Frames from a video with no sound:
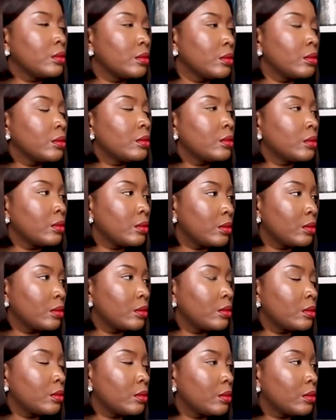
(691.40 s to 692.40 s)

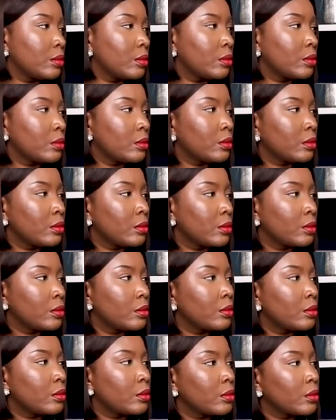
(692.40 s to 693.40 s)

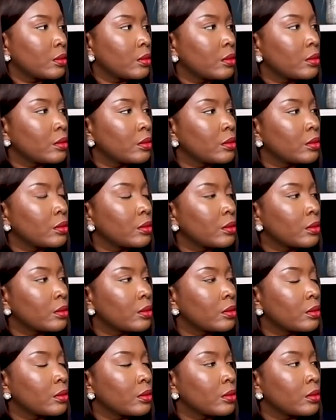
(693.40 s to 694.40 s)
(silent)